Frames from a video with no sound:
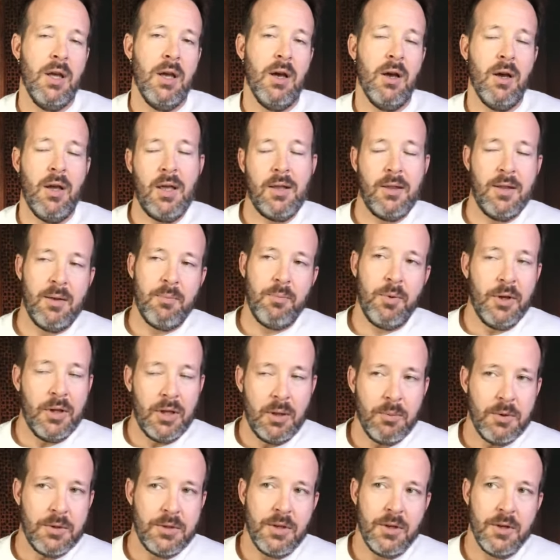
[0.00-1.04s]
And then
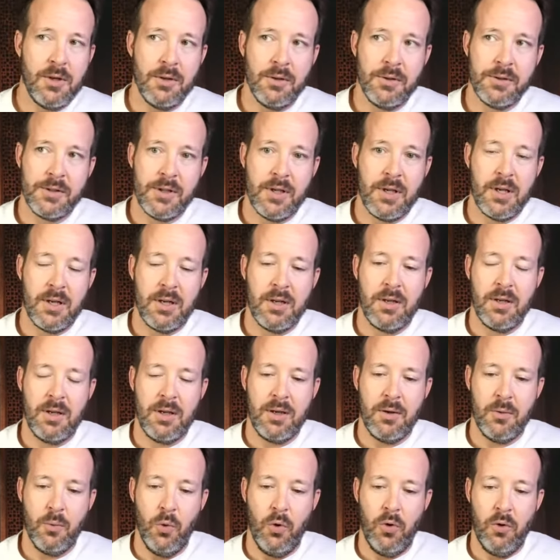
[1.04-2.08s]
picking materials that
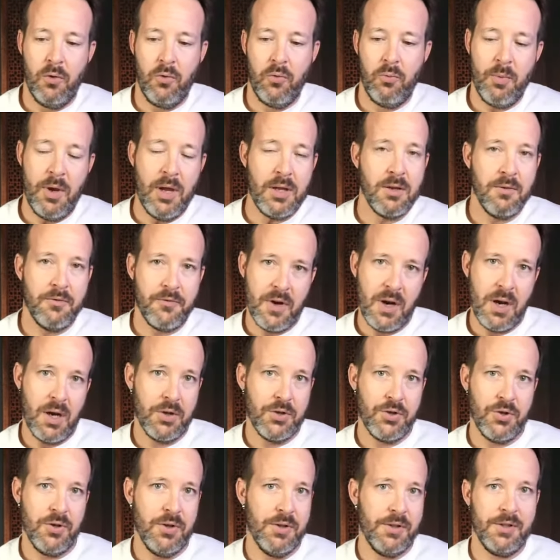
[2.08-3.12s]
were manufactured